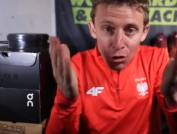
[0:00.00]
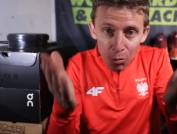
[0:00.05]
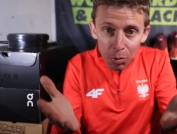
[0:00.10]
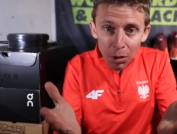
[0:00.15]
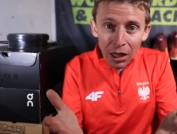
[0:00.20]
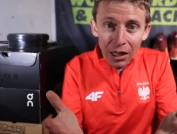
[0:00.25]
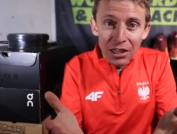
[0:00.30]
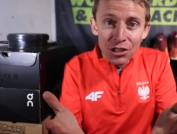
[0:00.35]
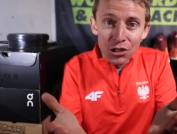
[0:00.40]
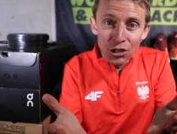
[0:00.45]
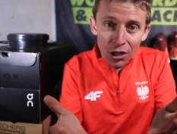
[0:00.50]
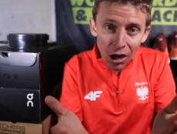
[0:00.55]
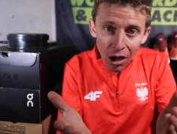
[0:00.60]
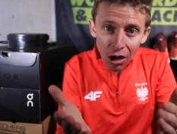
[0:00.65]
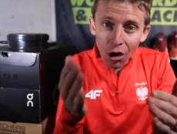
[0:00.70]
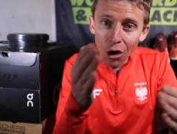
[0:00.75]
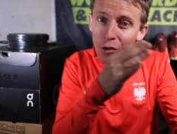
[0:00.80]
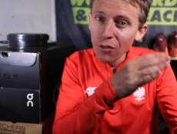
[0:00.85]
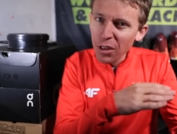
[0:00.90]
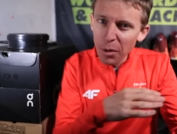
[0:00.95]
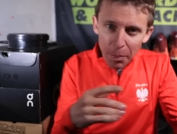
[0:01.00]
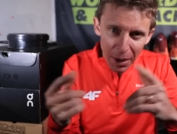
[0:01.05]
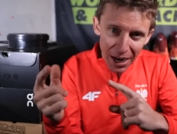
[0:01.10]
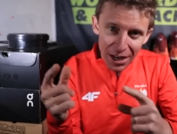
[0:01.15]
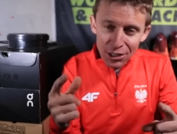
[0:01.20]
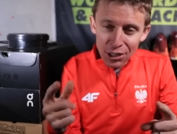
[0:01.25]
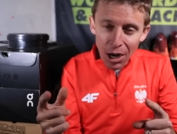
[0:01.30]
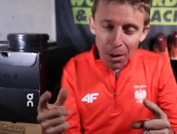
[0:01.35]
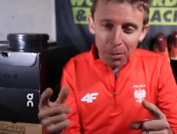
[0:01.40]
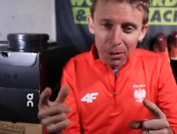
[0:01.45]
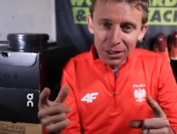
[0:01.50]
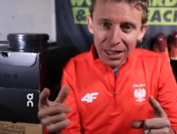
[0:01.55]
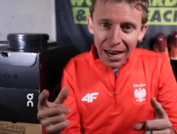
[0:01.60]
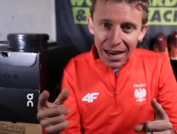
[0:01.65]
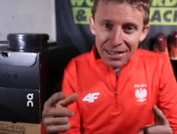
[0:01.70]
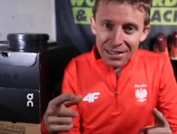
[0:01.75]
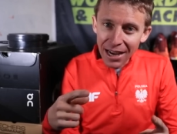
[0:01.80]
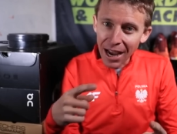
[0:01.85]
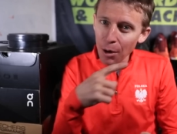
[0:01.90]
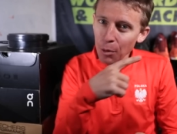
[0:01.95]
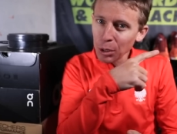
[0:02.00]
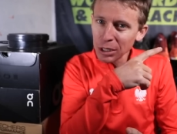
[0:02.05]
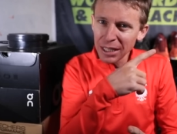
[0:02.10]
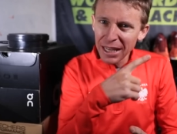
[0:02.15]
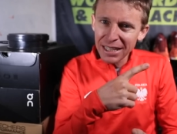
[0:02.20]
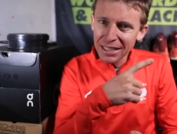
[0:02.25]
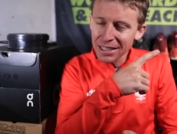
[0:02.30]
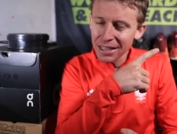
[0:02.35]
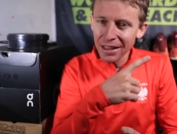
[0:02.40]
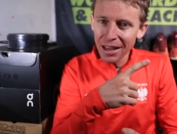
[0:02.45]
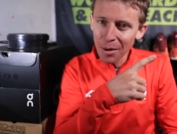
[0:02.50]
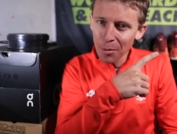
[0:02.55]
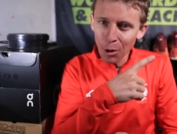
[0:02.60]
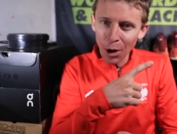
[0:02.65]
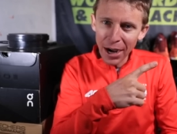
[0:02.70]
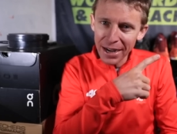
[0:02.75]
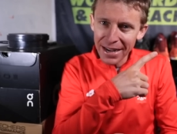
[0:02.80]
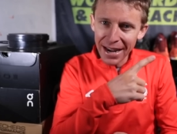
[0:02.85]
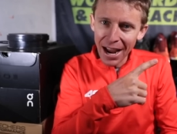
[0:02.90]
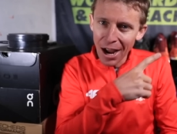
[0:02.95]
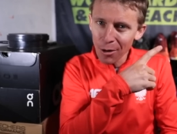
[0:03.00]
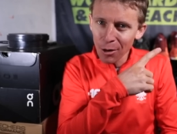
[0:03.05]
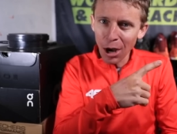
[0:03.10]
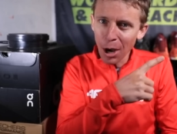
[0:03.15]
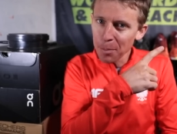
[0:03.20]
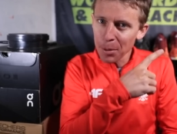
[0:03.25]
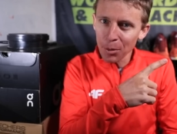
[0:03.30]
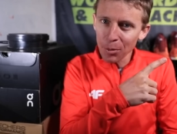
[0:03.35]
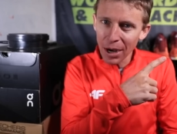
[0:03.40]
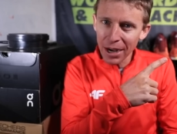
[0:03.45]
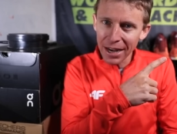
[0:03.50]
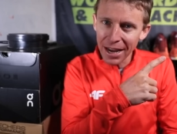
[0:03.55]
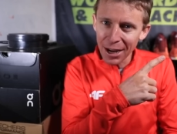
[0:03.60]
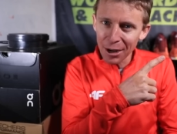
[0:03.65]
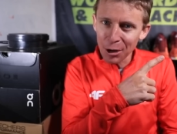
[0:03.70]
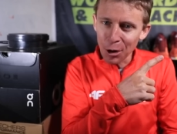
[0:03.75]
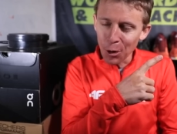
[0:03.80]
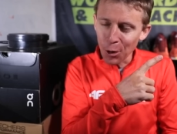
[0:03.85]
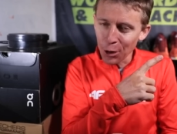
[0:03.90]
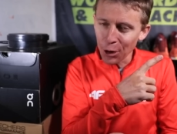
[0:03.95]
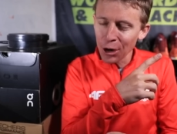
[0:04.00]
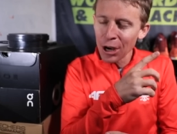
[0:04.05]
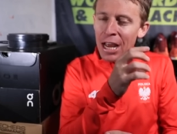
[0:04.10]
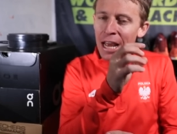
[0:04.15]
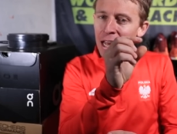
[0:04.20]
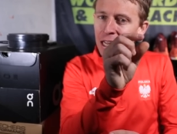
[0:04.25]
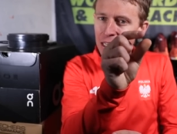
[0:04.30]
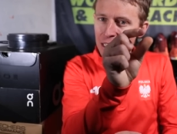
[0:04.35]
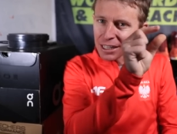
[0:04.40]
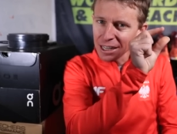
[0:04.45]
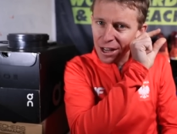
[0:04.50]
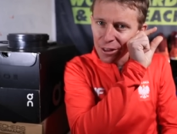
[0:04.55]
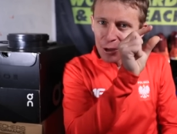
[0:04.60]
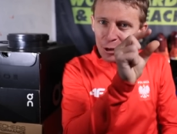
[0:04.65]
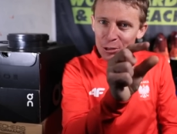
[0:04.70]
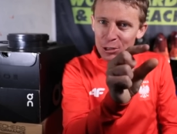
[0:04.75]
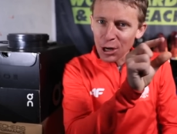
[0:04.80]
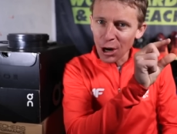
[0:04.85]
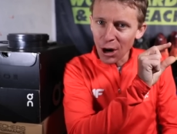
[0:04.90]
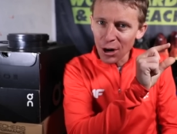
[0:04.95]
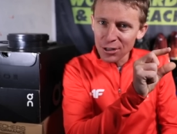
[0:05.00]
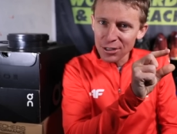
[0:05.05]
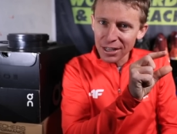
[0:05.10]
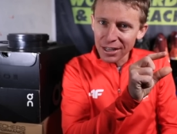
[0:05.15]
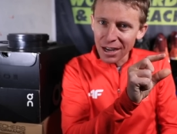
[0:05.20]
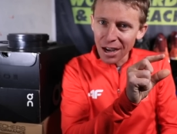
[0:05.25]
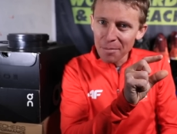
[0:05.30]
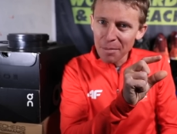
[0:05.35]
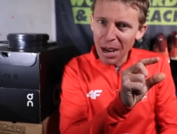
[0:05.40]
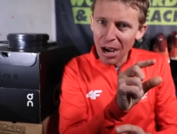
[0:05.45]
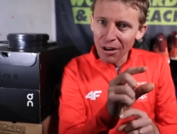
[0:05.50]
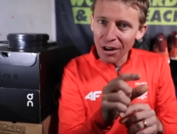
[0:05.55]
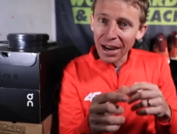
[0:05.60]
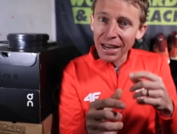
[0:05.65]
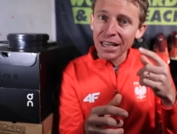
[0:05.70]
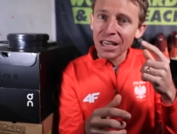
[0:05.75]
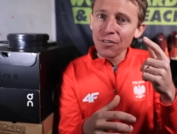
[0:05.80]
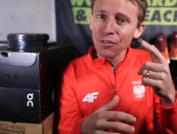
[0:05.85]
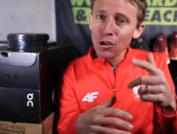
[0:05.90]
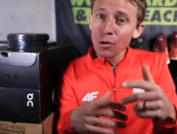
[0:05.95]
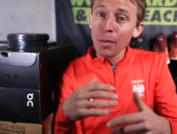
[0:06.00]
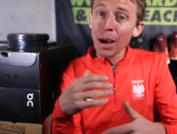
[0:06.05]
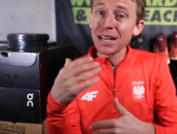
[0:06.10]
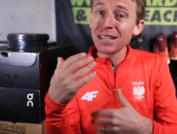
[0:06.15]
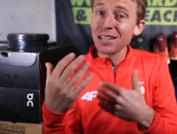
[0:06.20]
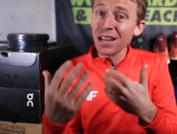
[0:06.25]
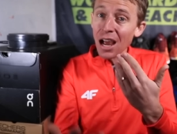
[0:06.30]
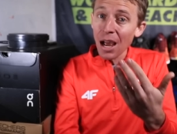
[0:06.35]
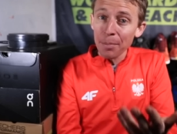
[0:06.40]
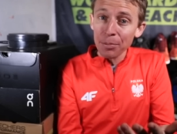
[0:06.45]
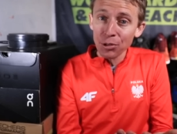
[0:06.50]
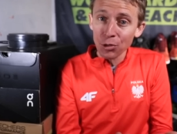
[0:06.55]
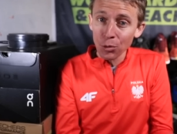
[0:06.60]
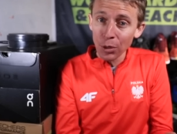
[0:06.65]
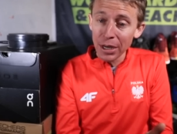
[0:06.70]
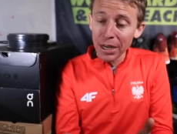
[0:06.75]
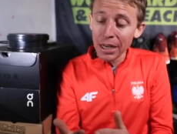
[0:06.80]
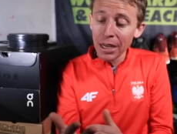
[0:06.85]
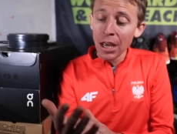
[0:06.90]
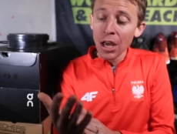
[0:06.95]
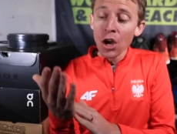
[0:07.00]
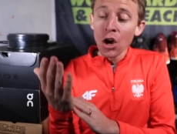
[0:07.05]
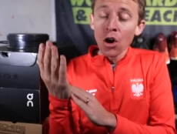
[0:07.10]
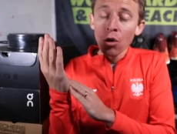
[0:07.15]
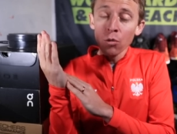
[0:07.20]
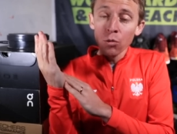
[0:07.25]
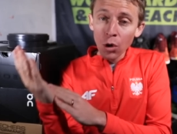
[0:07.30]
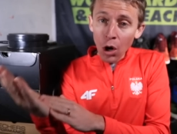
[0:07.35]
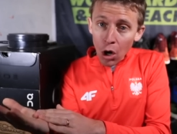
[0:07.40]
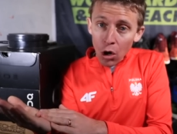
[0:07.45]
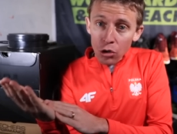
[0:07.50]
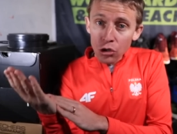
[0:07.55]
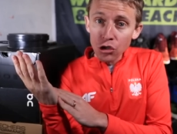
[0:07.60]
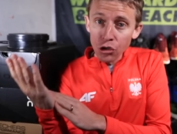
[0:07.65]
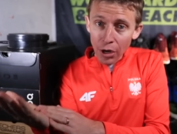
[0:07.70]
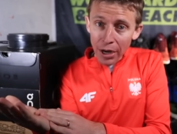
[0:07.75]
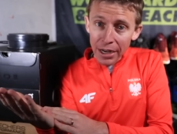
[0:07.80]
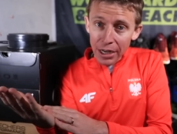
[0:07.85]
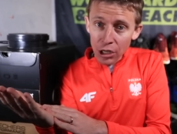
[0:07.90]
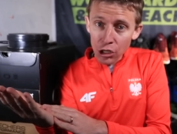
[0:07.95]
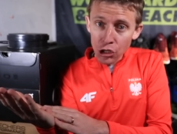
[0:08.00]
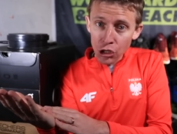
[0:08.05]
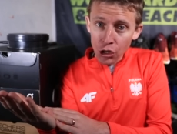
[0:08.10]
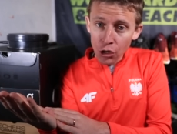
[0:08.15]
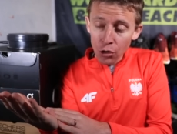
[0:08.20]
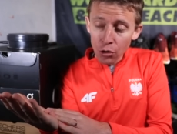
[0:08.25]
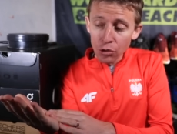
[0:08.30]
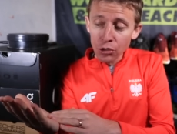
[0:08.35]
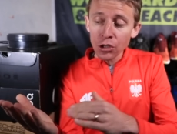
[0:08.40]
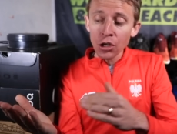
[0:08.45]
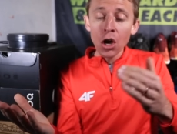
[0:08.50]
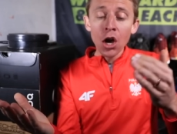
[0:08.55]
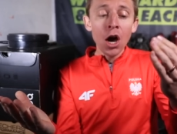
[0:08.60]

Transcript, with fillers: you probably saw over the past couple days, I will link to them right now, upper right hand corner, click on those cards that come out. I give you my top three road training shoes,